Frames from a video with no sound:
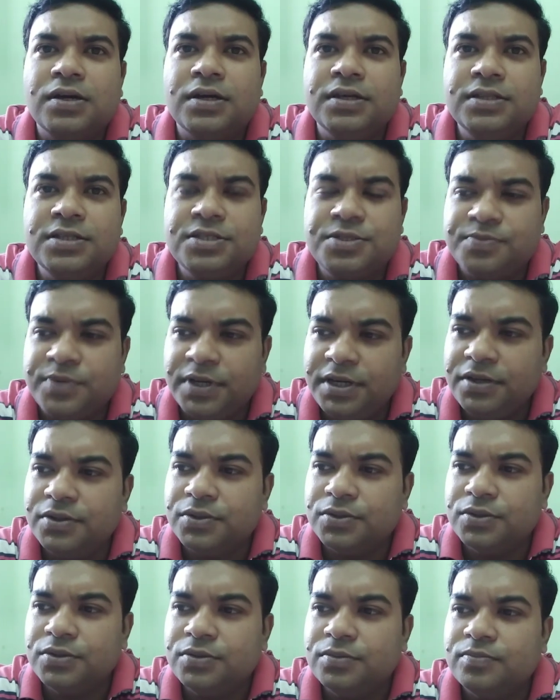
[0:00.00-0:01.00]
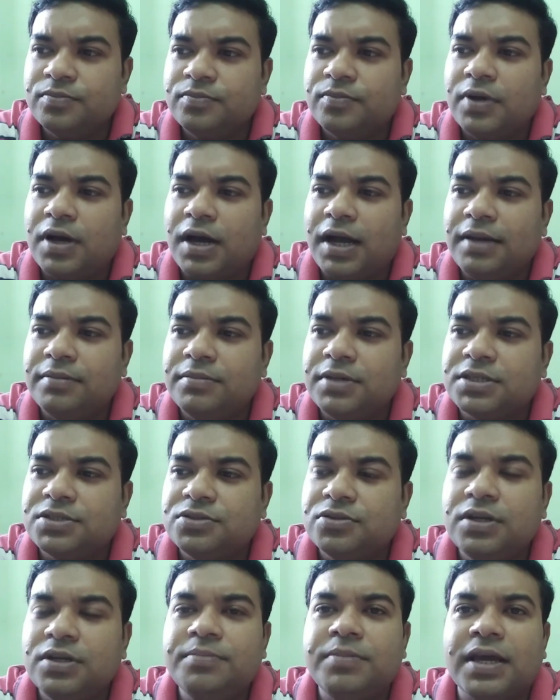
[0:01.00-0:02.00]
In this video, I am
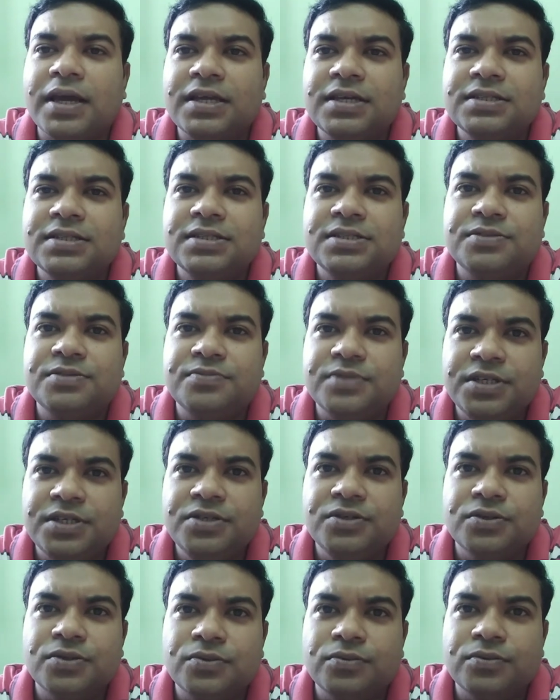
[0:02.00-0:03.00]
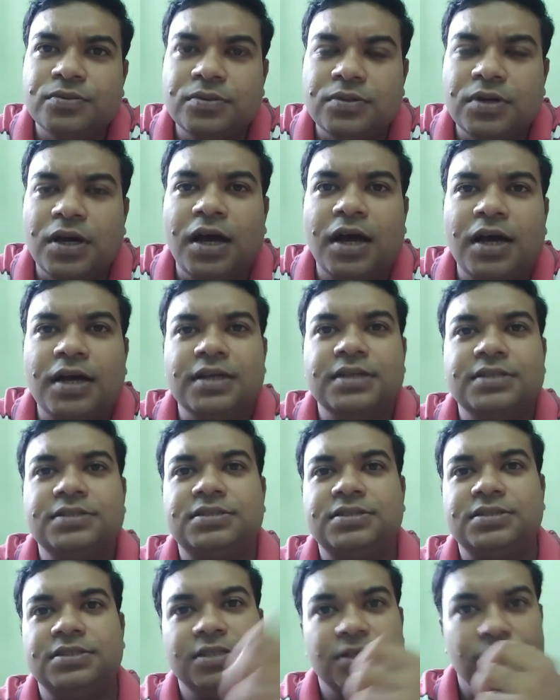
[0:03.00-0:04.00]
actually making this video
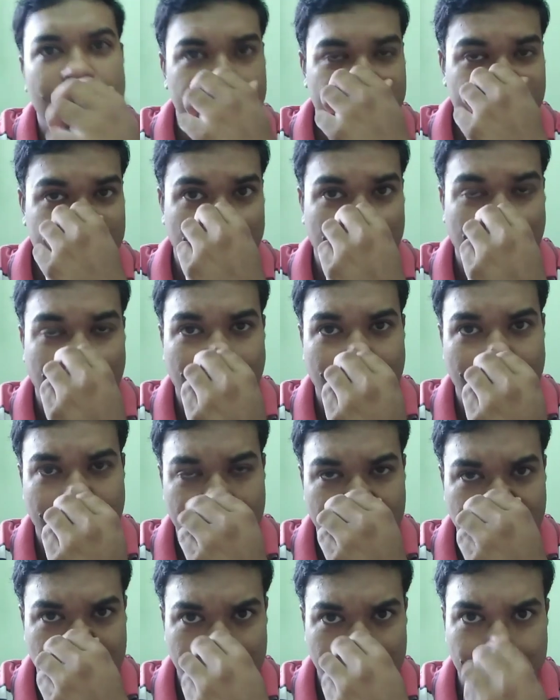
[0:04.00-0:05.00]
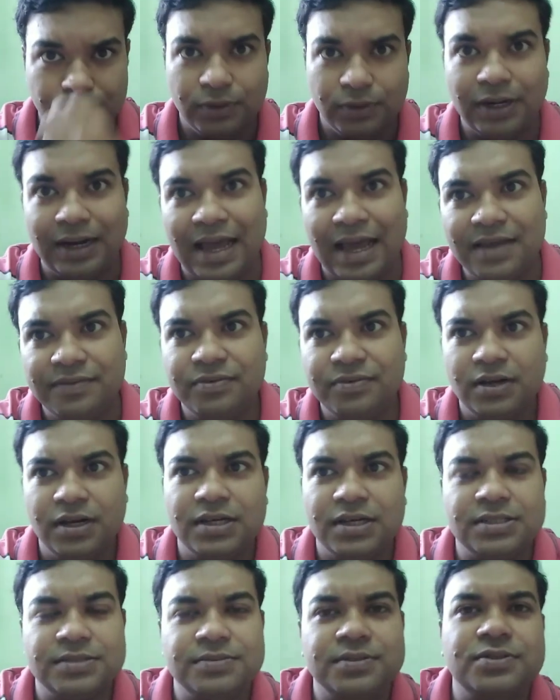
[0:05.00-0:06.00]
instead of your live
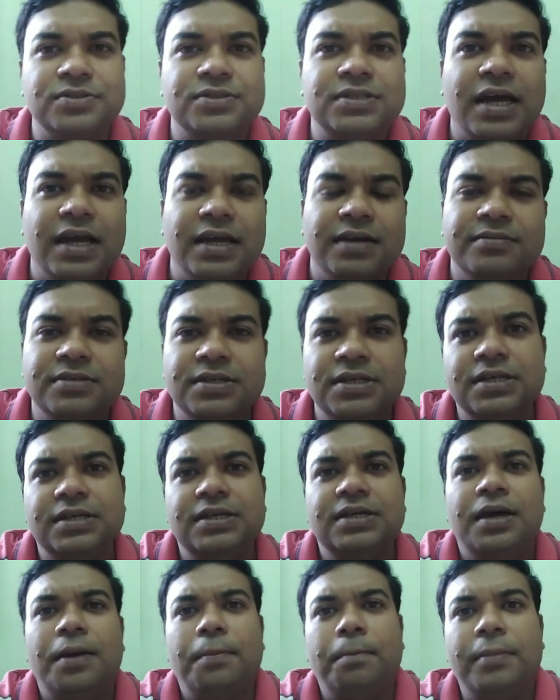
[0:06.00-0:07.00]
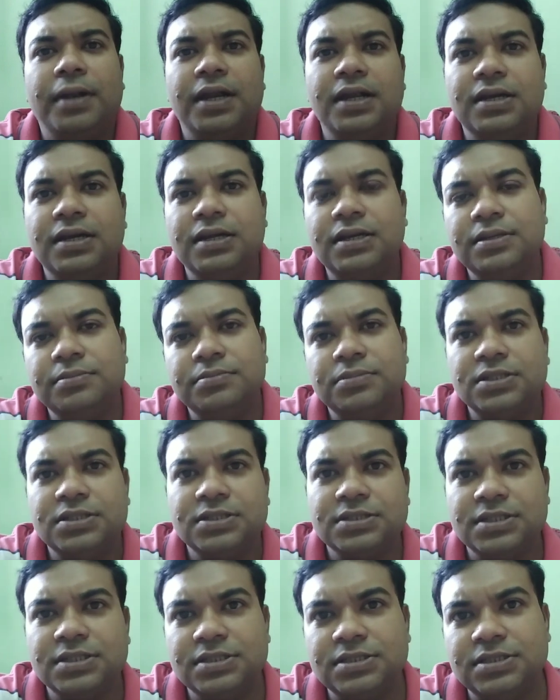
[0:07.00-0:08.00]
class, because I have a medical
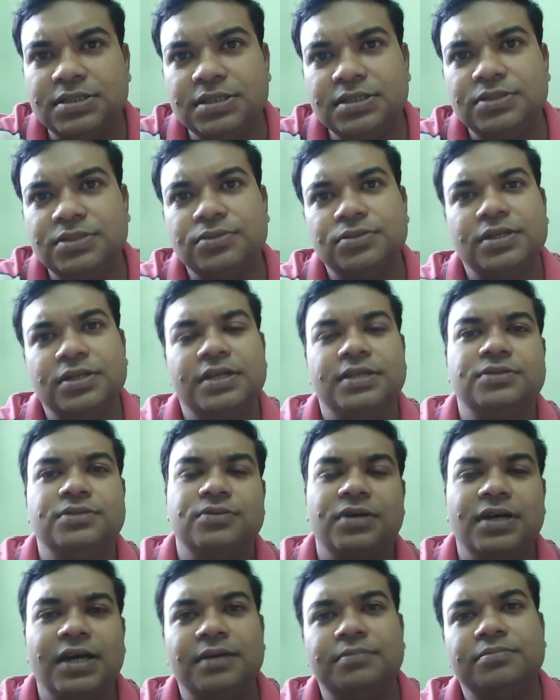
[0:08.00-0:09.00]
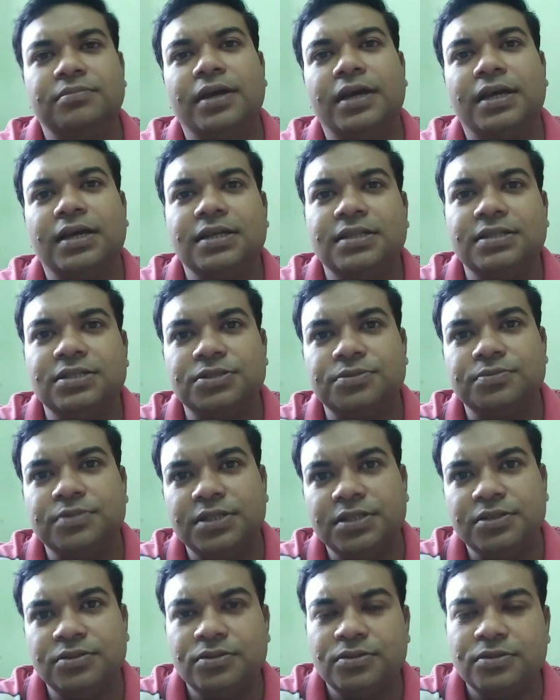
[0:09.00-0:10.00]
emergency, so that is why I am making this
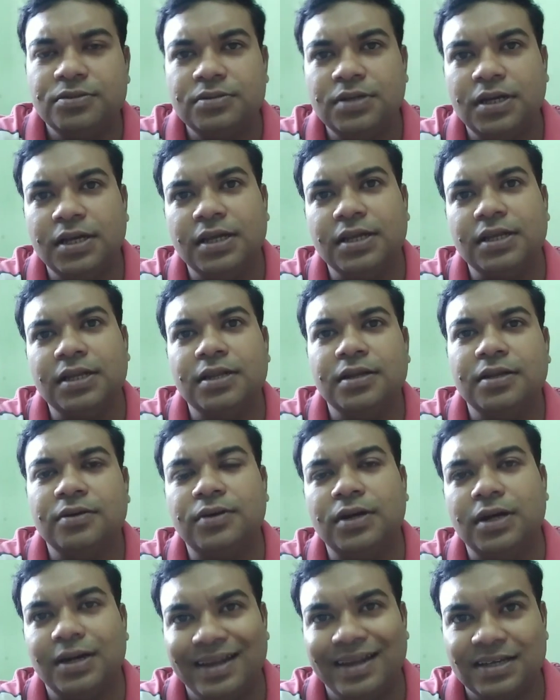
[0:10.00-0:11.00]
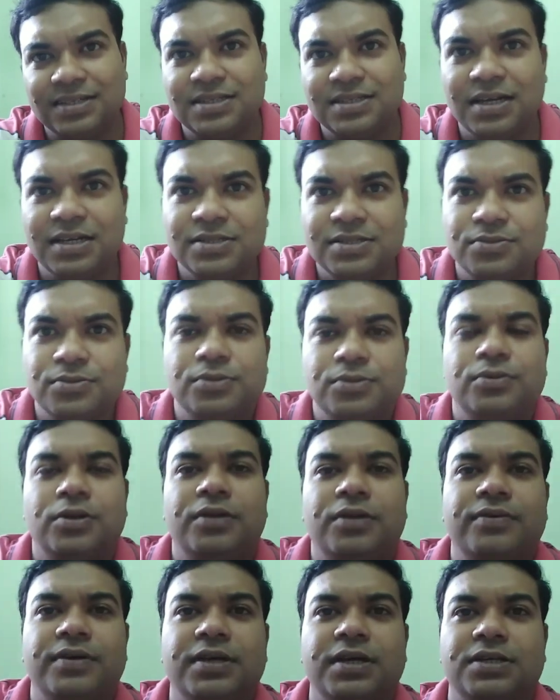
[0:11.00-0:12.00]
video. And in our next class, we
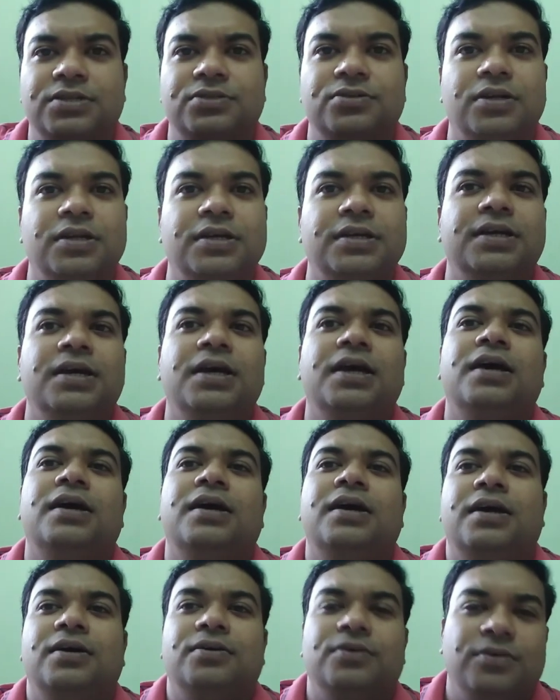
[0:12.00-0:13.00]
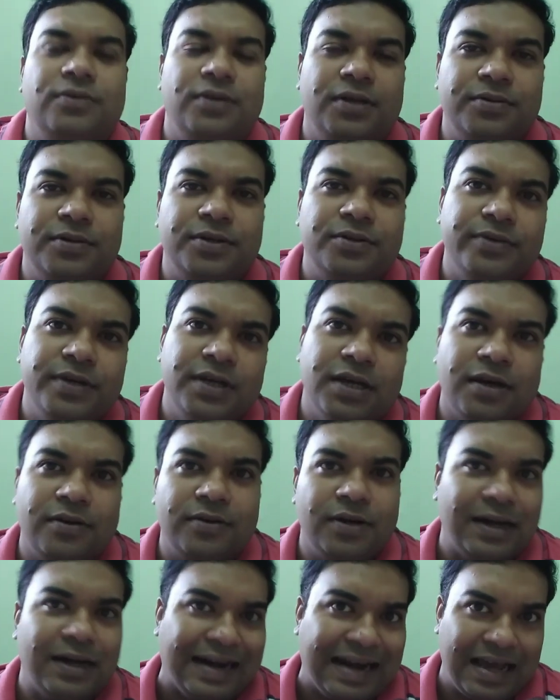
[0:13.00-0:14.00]
will be doing
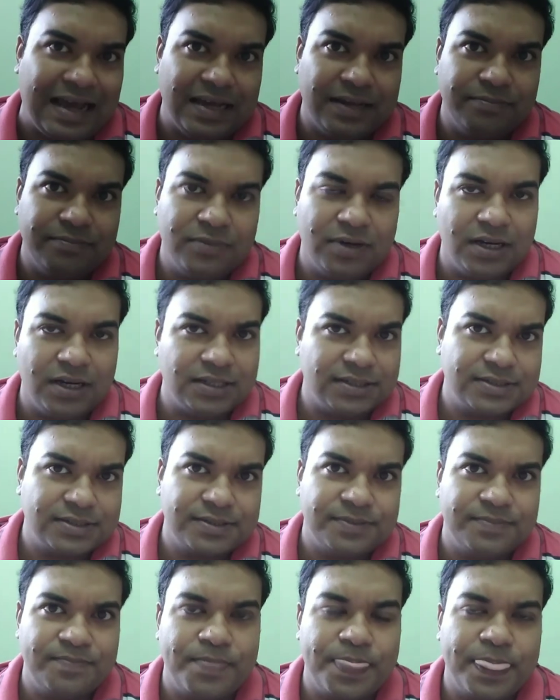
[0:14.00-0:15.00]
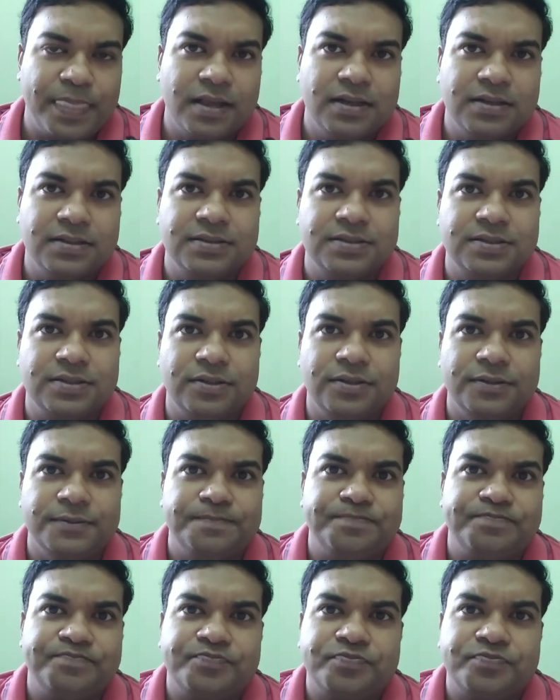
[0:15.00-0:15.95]
our live class. So